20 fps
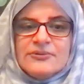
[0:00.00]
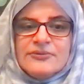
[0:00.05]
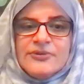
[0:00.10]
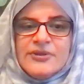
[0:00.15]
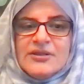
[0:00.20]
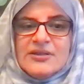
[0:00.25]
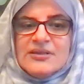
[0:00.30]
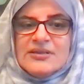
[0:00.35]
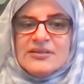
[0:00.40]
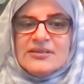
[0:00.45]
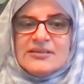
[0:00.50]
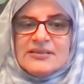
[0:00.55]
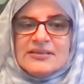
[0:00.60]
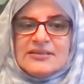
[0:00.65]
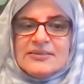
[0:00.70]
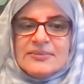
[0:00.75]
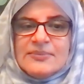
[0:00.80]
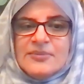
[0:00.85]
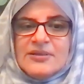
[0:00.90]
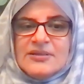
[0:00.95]
fears
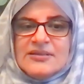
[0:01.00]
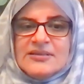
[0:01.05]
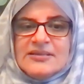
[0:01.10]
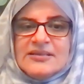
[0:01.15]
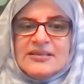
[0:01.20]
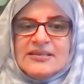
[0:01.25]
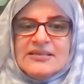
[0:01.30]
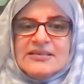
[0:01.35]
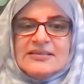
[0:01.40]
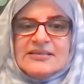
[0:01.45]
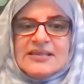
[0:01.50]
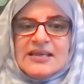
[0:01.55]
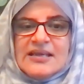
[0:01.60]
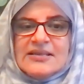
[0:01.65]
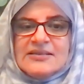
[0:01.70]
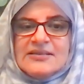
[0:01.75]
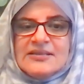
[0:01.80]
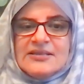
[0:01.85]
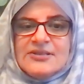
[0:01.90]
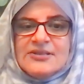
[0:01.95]
its misdeeds
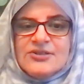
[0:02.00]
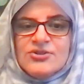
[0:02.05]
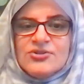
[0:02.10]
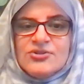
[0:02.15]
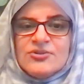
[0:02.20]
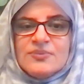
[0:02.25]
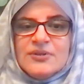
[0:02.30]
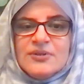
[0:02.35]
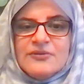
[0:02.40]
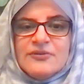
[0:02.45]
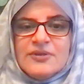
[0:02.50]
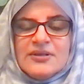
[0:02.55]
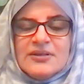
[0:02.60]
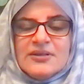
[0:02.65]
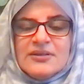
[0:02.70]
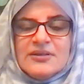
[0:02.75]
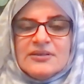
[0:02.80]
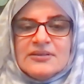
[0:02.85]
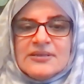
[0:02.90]
as they should be feared,